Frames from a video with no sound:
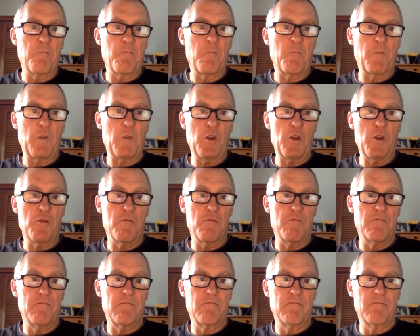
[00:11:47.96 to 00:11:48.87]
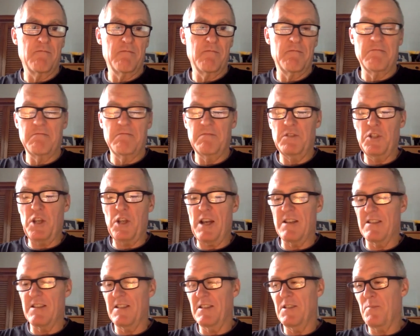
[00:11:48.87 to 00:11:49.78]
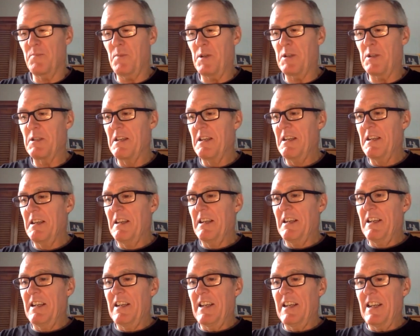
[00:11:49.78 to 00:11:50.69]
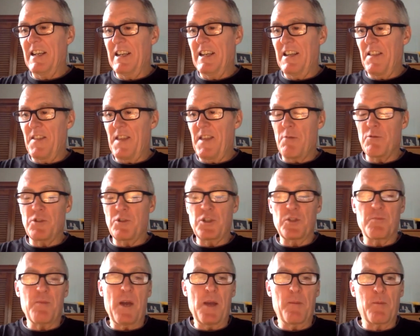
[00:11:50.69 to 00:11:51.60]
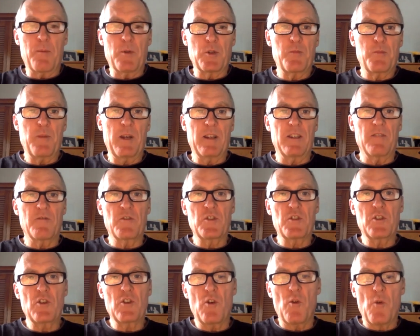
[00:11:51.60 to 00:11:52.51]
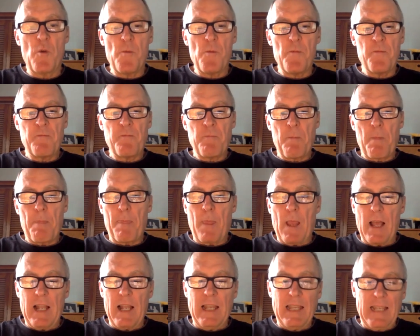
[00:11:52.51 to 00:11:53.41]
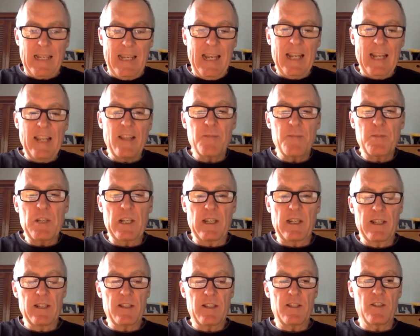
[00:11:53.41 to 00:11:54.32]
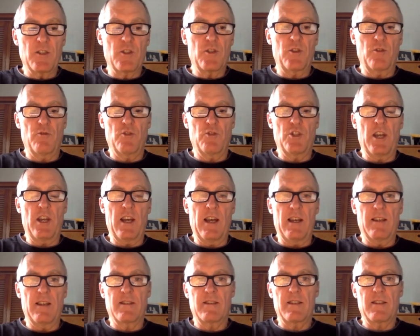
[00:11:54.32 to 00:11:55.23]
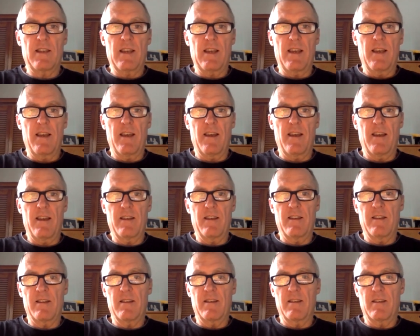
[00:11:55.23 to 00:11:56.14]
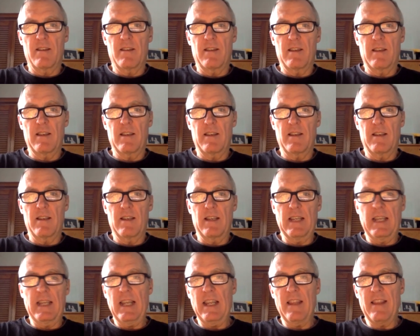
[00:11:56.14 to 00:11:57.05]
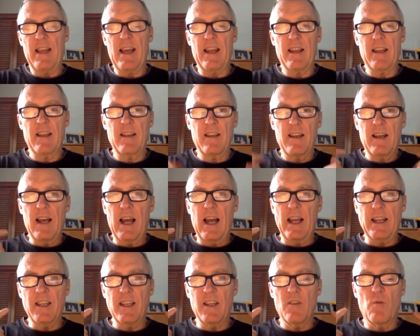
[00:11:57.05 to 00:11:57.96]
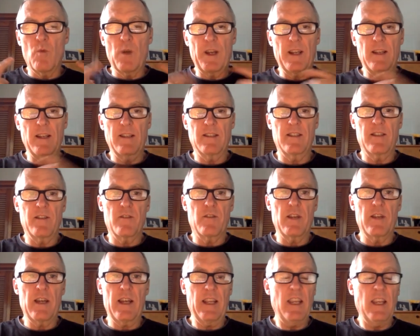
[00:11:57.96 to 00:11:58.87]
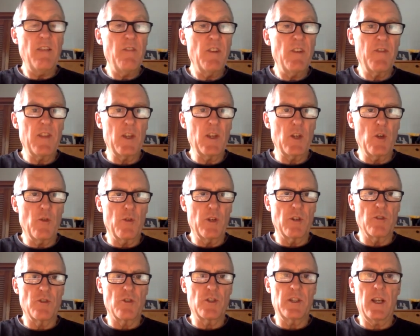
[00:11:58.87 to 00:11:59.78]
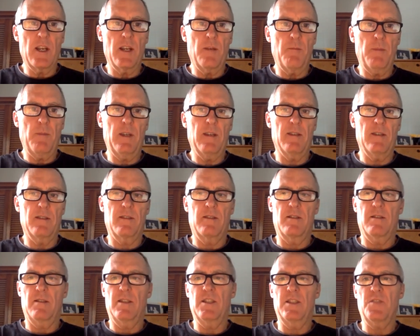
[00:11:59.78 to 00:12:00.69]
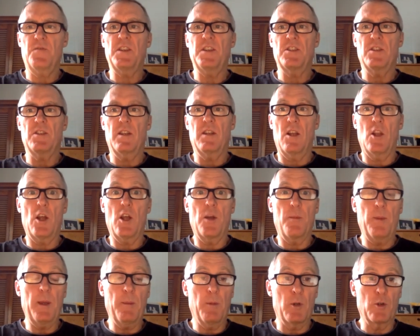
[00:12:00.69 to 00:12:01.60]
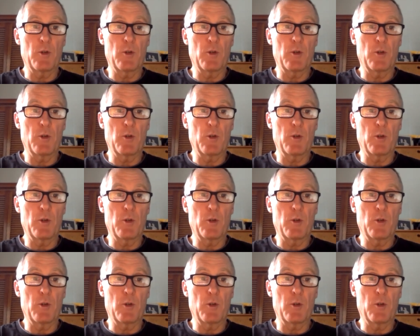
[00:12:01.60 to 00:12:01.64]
you know, jazz is. But that was just my perspective. So getting them to listen to jazz and getting that idea of what it is in their head, even if they don't understand it. Because let's face it, a lot of people are